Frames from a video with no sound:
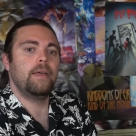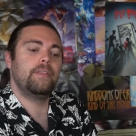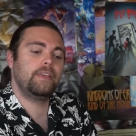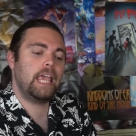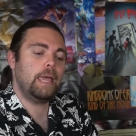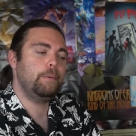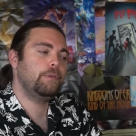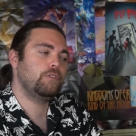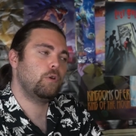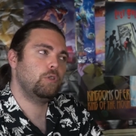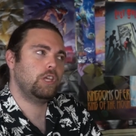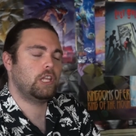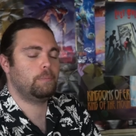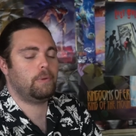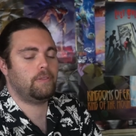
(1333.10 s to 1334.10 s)
The game is
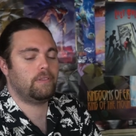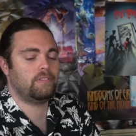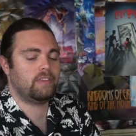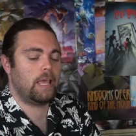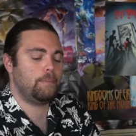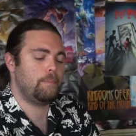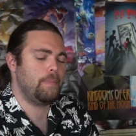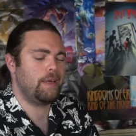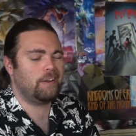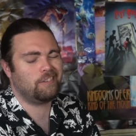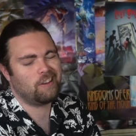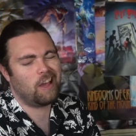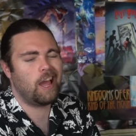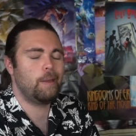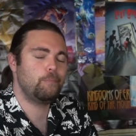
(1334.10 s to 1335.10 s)
only going to be the same amount of
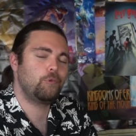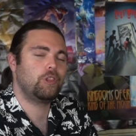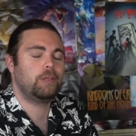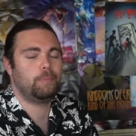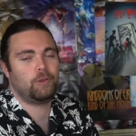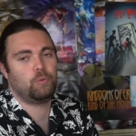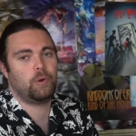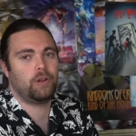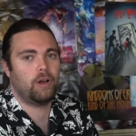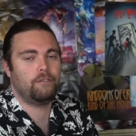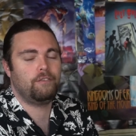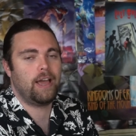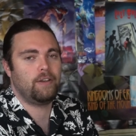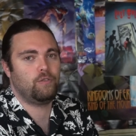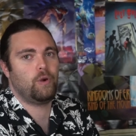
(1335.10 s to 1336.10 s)
time really between all
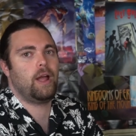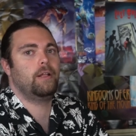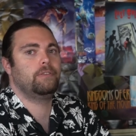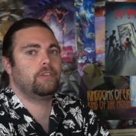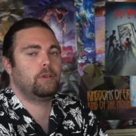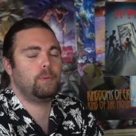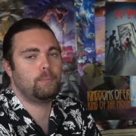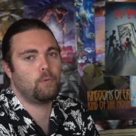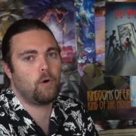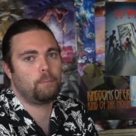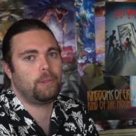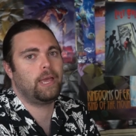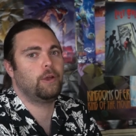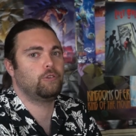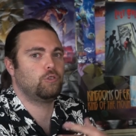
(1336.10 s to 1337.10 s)
five rounds. It can be more
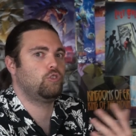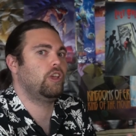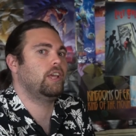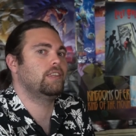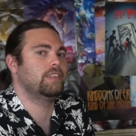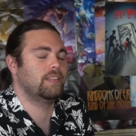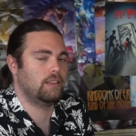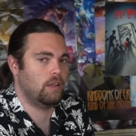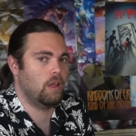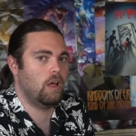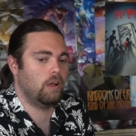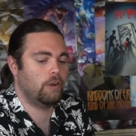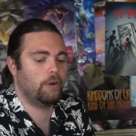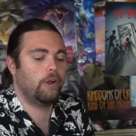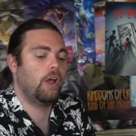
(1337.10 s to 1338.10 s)
players, will take a little
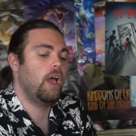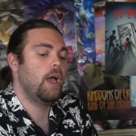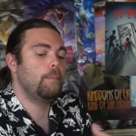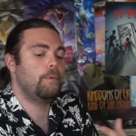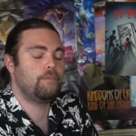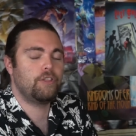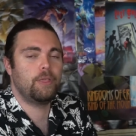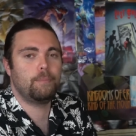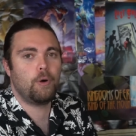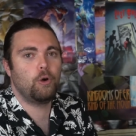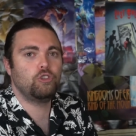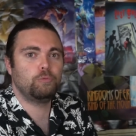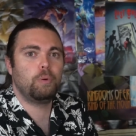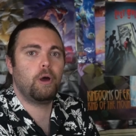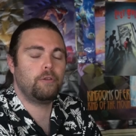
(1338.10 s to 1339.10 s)
longer, but for the
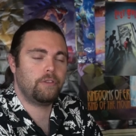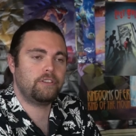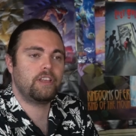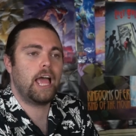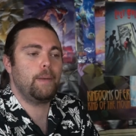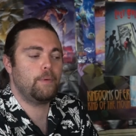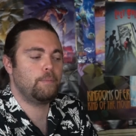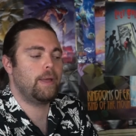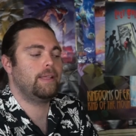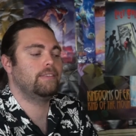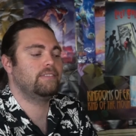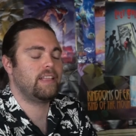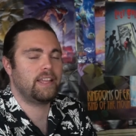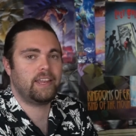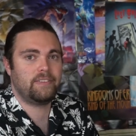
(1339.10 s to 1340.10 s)
most part the time
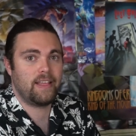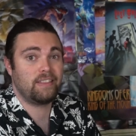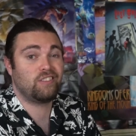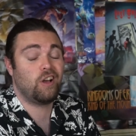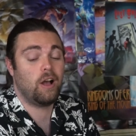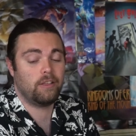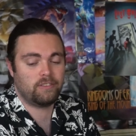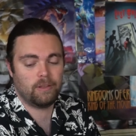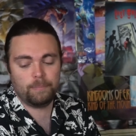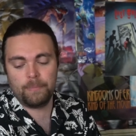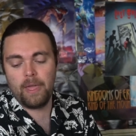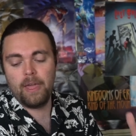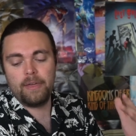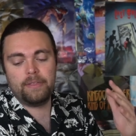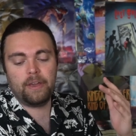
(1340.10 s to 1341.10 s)
remains steady and that's awesome.
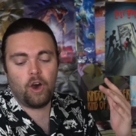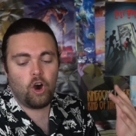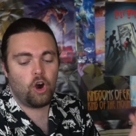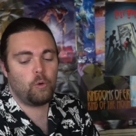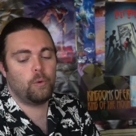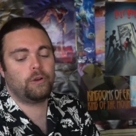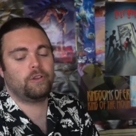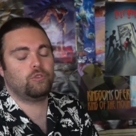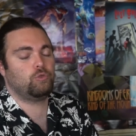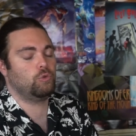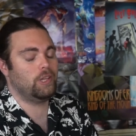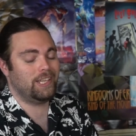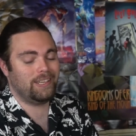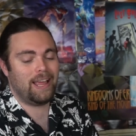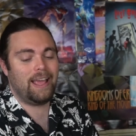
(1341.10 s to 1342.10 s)
The artwork is
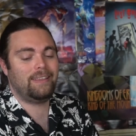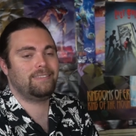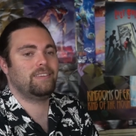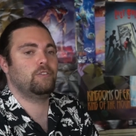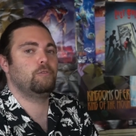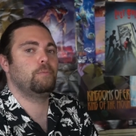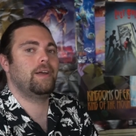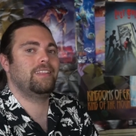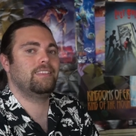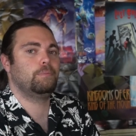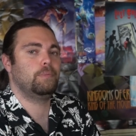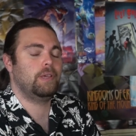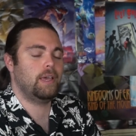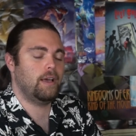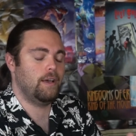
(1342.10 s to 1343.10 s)
really nice. It reminds
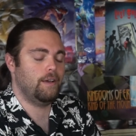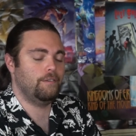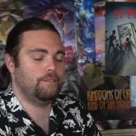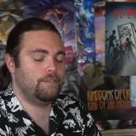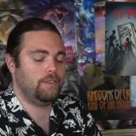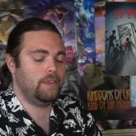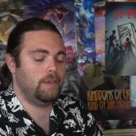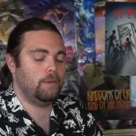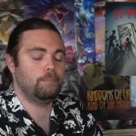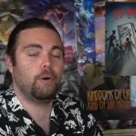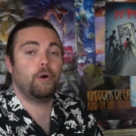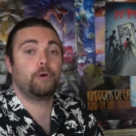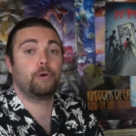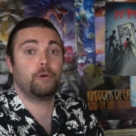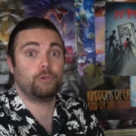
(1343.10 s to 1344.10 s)
me of the
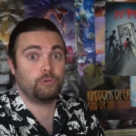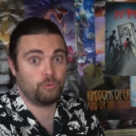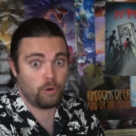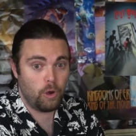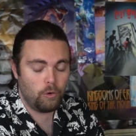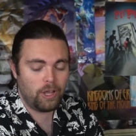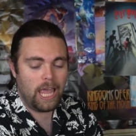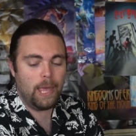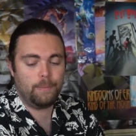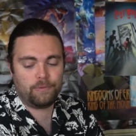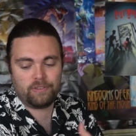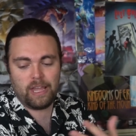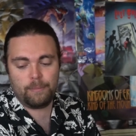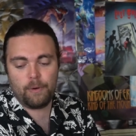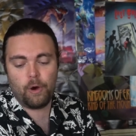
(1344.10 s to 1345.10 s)
Barker's Row game,
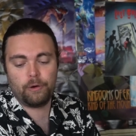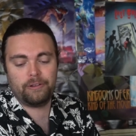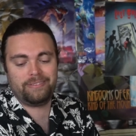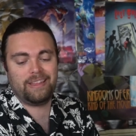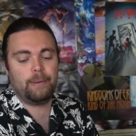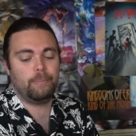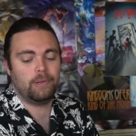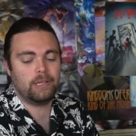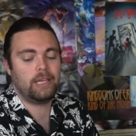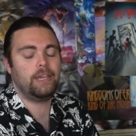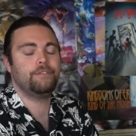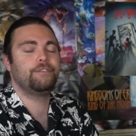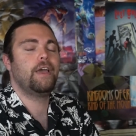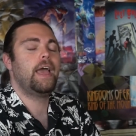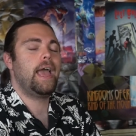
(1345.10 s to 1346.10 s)
same artist I believe,